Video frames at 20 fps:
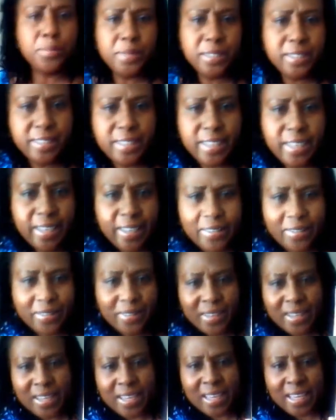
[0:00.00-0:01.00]
I'm staying up.
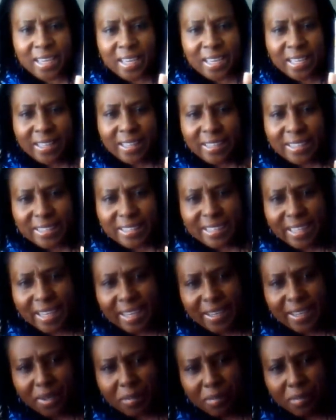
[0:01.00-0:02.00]
This
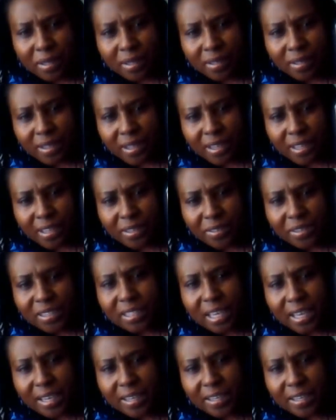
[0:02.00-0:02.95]
kind of milk I use